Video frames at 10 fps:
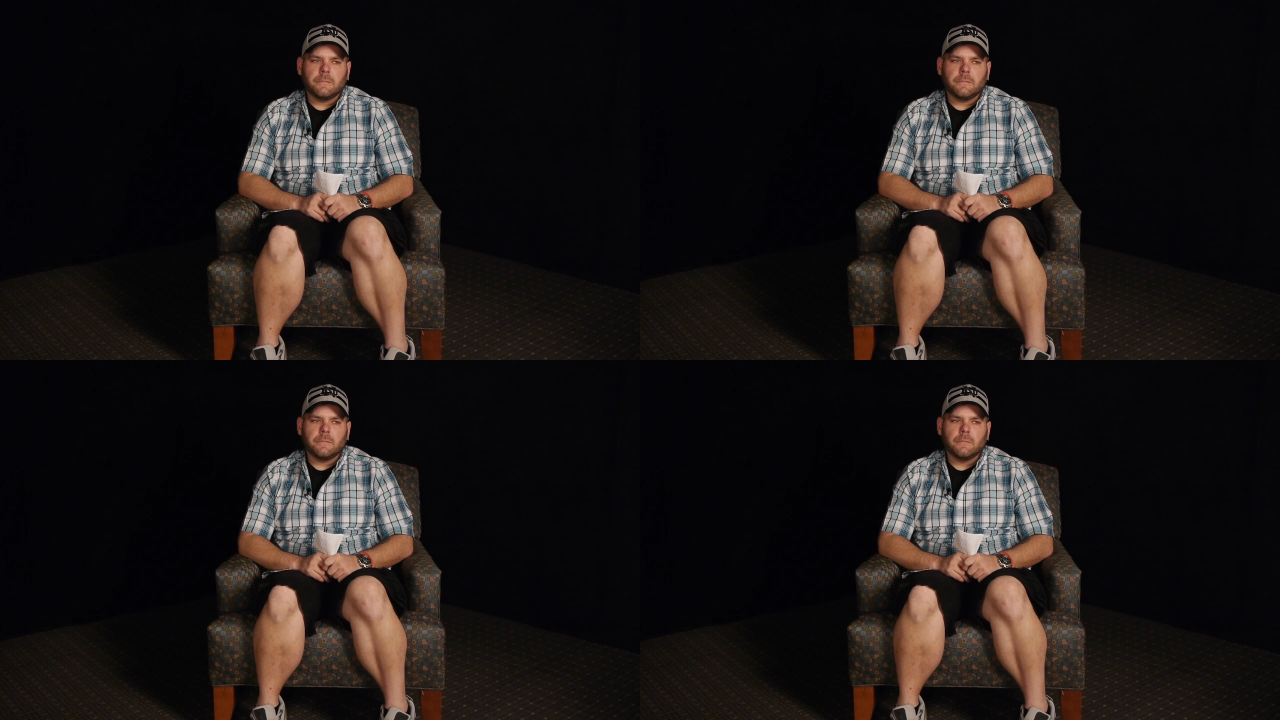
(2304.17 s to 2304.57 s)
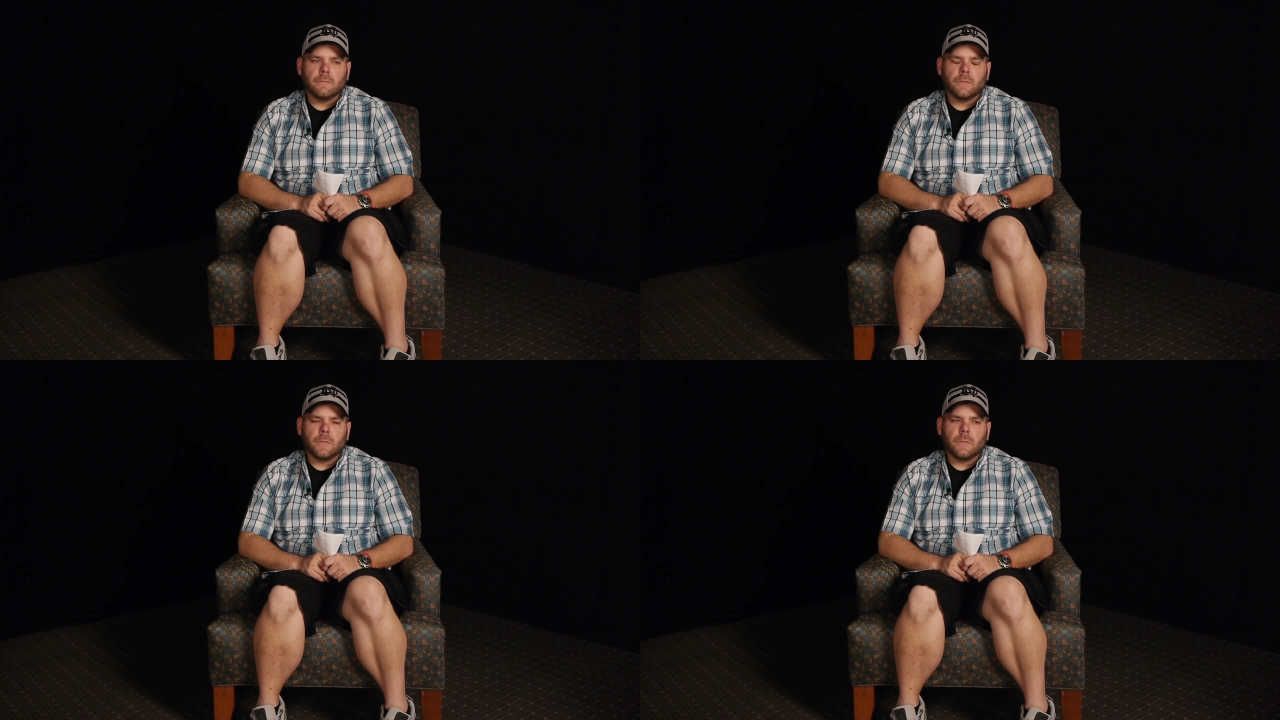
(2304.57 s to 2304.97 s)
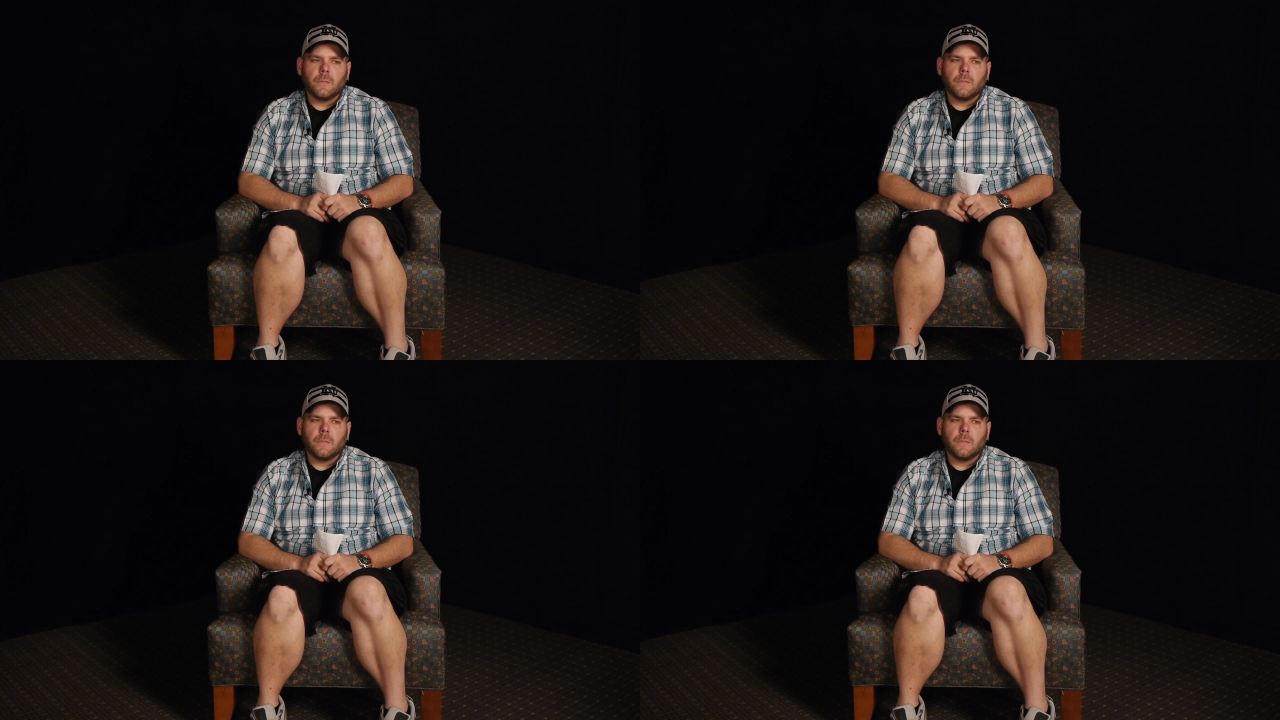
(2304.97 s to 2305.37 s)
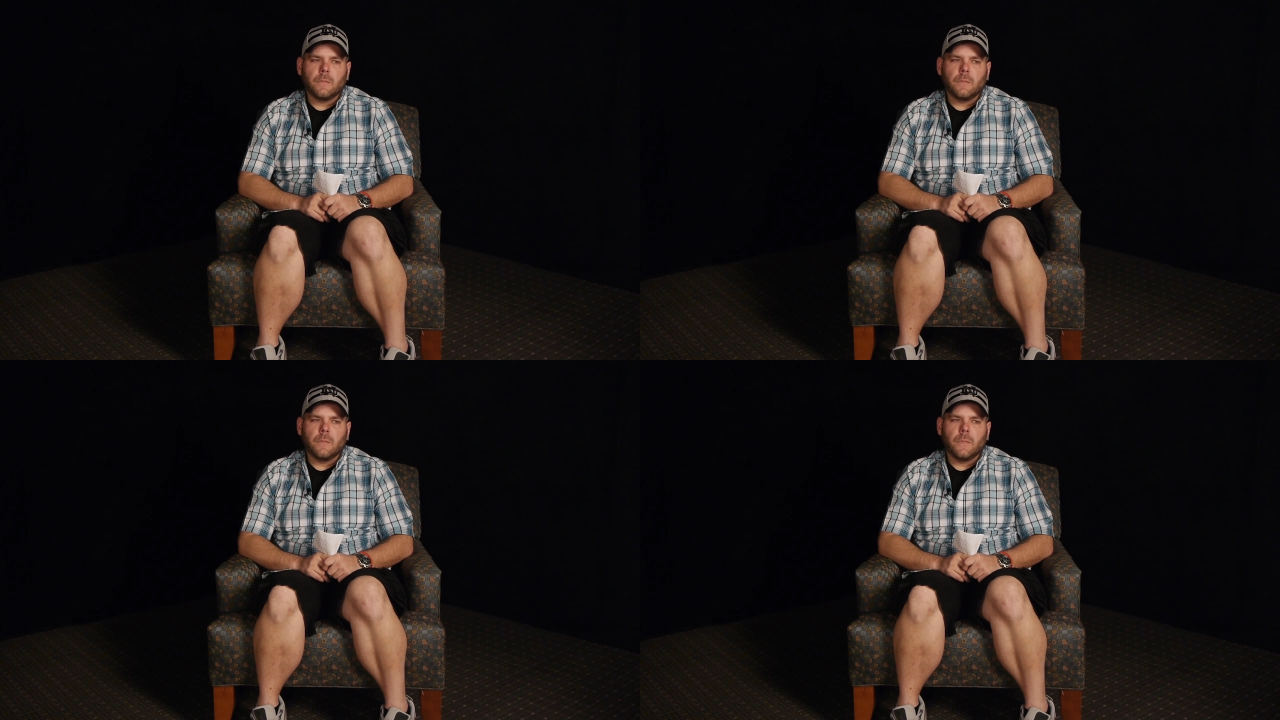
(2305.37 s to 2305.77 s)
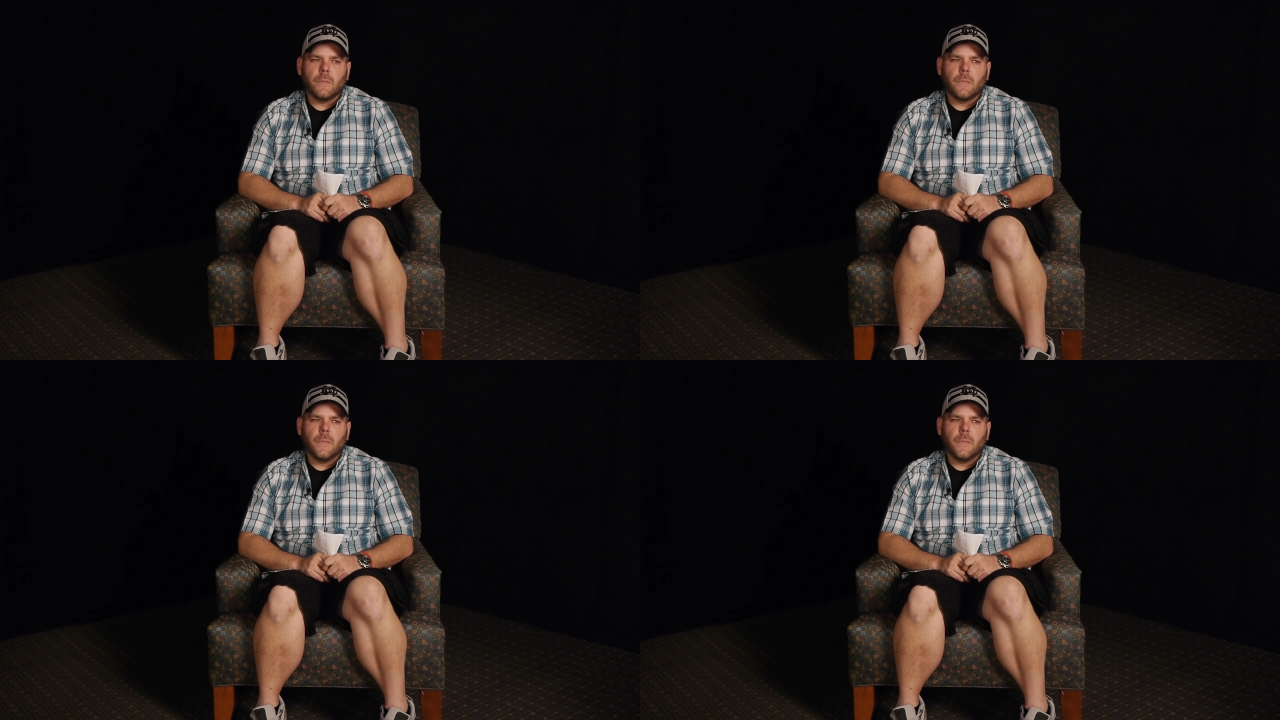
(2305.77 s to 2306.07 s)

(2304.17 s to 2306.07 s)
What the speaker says: [no speech]